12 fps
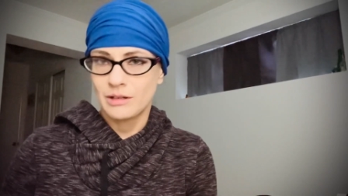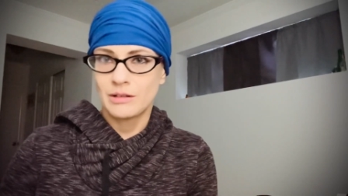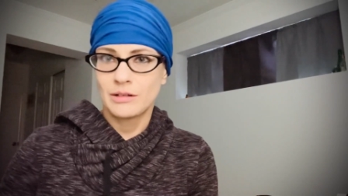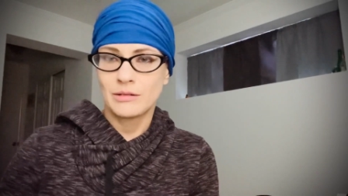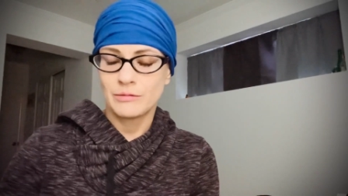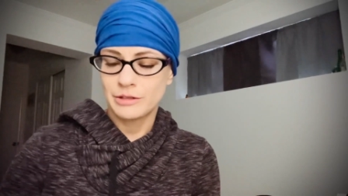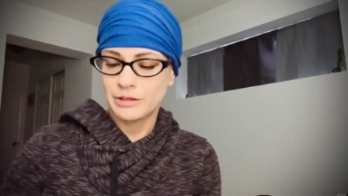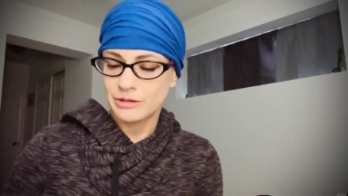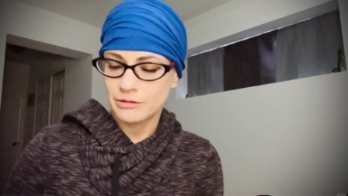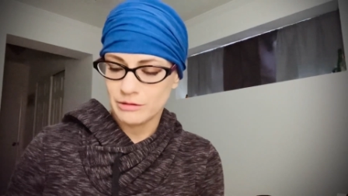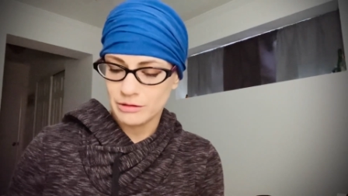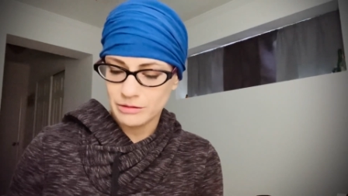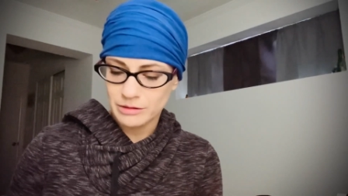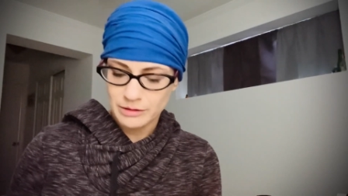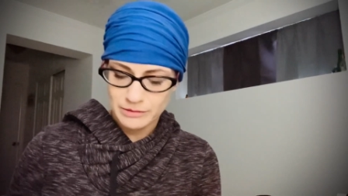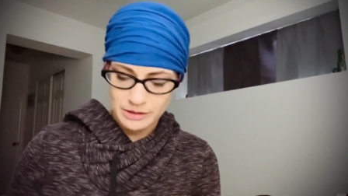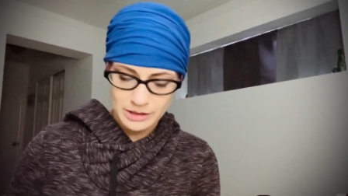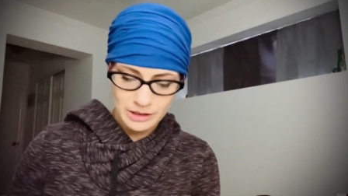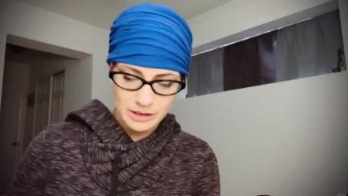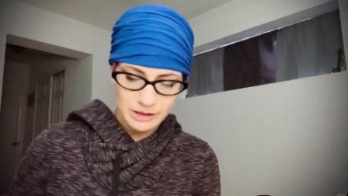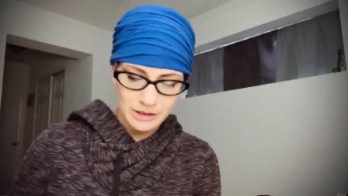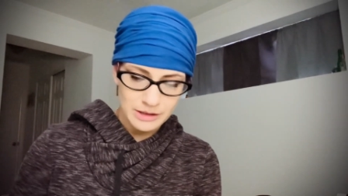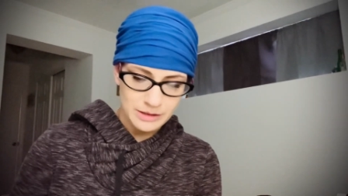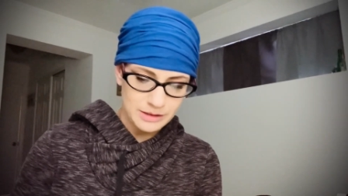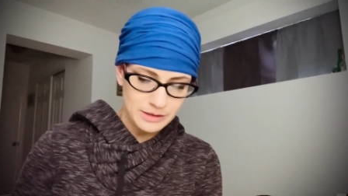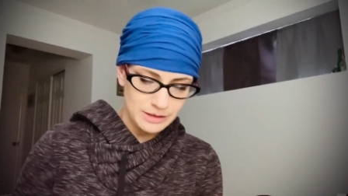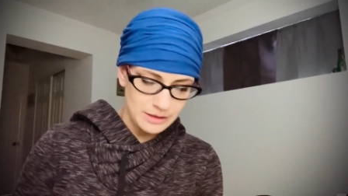which is gross and ridiculous